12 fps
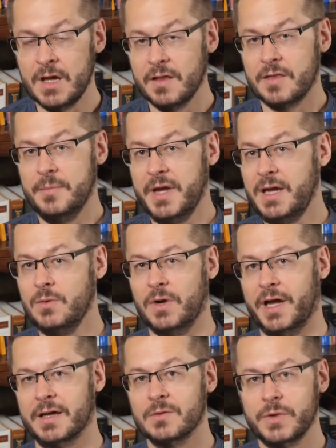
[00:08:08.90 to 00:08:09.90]
The main
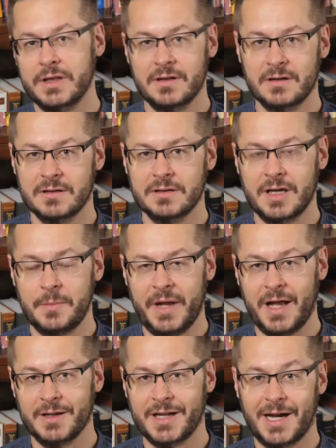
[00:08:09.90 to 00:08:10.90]
way we learn
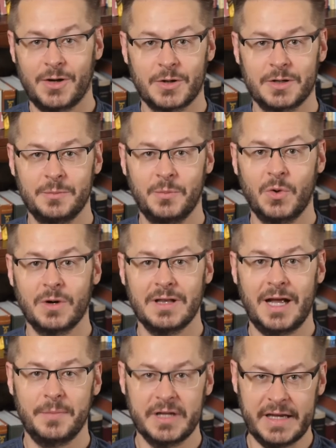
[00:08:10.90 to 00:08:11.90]
about our moral
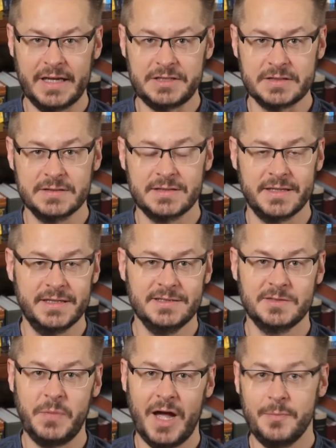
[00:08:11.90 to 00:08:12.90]
obligations
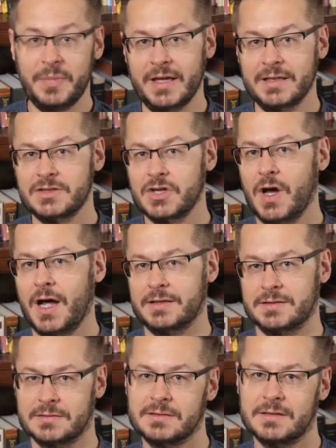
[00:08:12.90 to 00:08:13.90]
is by being
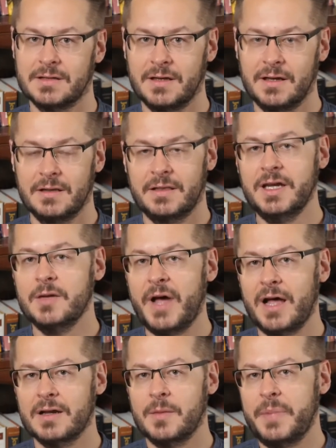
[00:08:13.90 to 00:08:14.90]
taught. Think
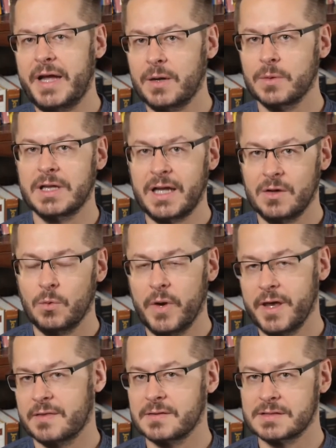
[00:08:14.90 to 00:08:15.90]
about a parallel
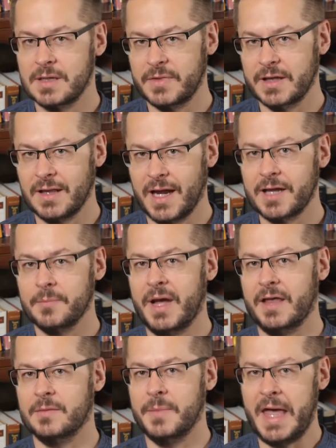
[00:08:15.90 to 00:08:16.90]
with something like
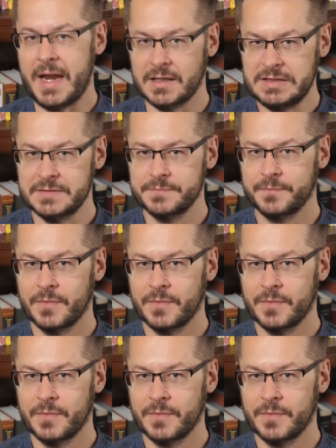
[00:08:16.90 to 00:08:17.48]
mathematics.